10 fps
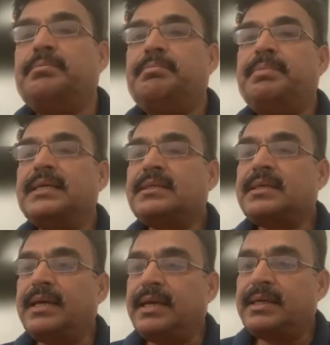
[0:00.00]
best
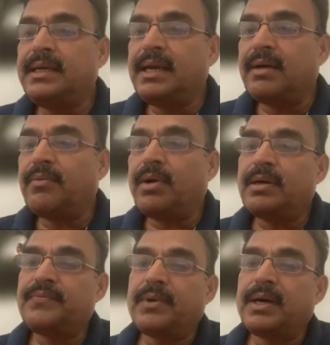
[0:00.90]
ATD
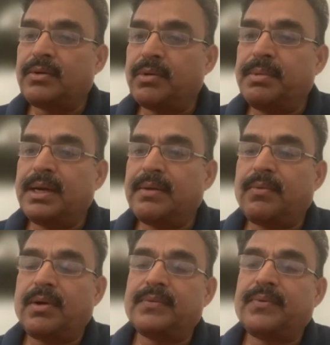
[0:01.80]
award for global
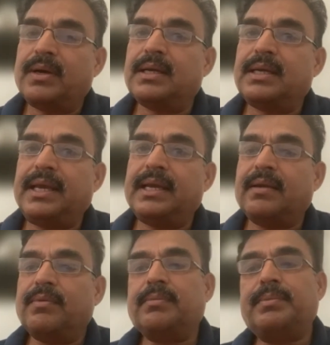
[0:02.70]
award for learning and
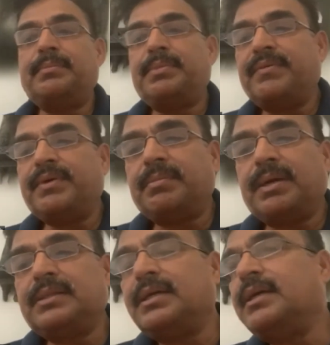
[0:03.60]
development, we were
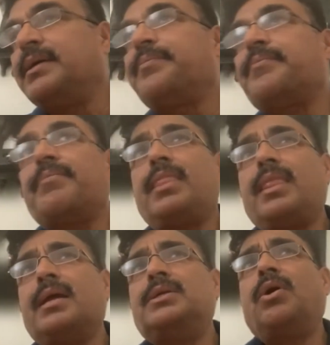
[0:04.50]
among the
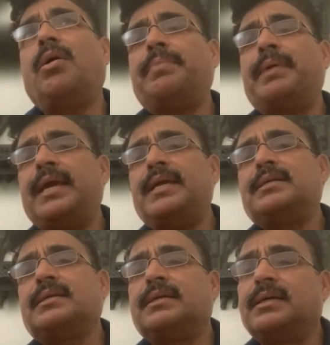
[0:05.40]
top
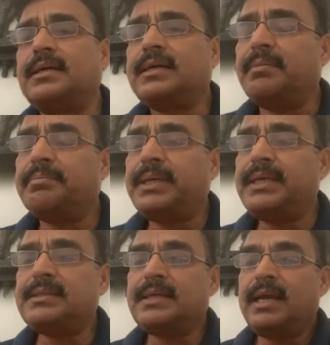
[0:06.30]
8
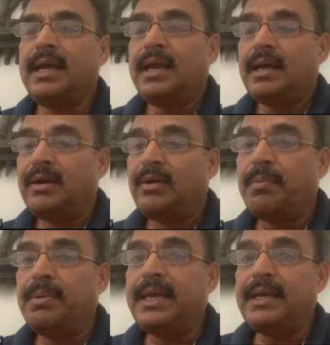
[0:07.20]
companies
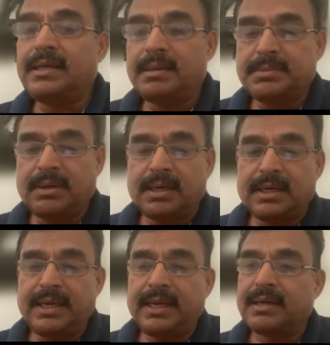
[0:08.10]
globally in terms of
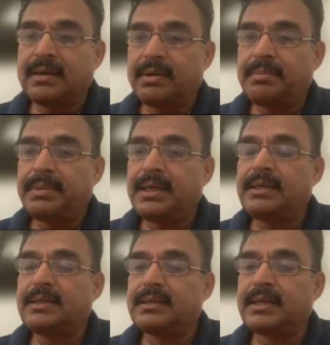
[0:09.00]
learning and development
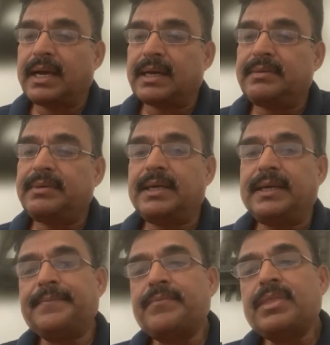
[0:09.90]

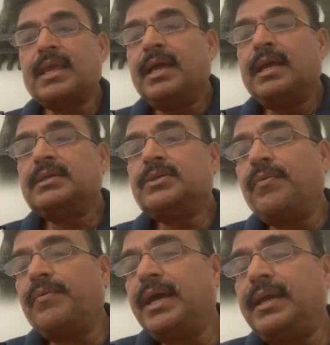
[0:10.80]
activity. So
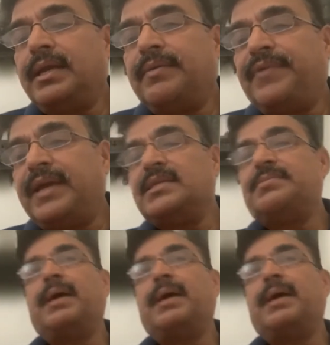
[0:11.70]
we are in a phase